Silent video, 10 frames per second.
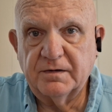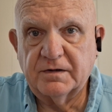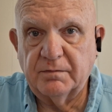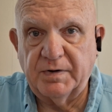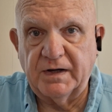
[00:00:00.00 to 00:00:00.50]

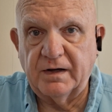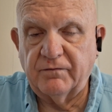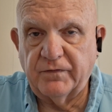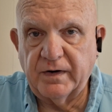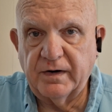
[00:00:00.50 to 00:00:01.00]
to being
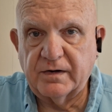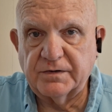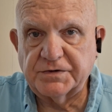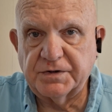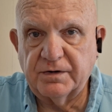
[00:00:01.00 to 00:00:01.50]
very
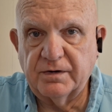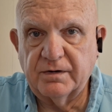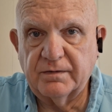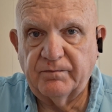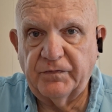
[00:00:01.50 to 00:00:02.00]

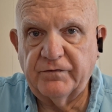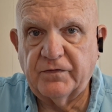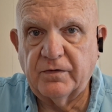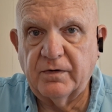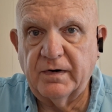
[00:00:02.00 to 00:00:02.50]
concerned
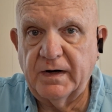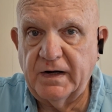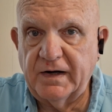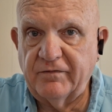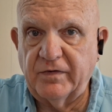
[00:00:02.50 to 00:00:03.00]
for
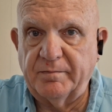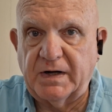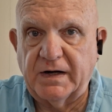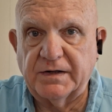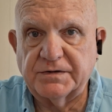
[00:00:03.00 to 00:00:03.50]

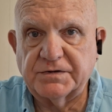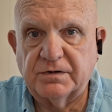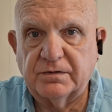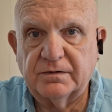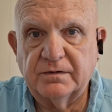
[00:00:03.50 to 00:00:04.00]
everybody's
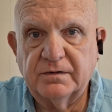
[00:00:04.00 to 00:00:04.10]
soul.